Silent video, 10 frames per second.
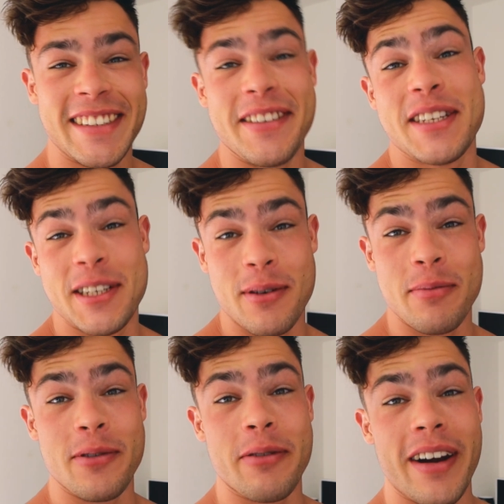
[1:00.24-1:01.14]
So this is what
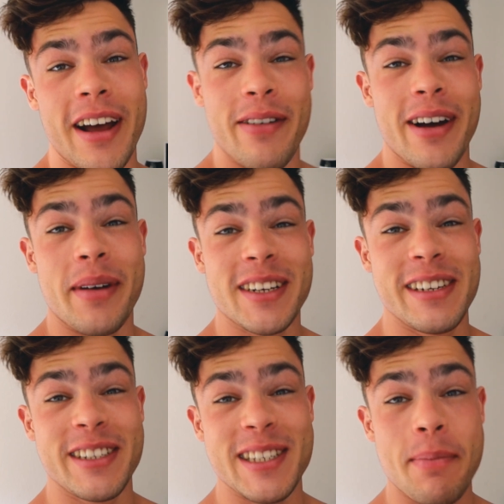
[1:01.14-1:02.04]
I'm doing right now. I'm
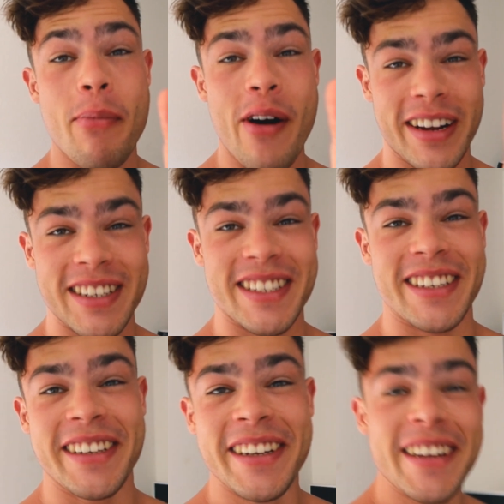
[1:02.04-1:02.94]
actually just practicing.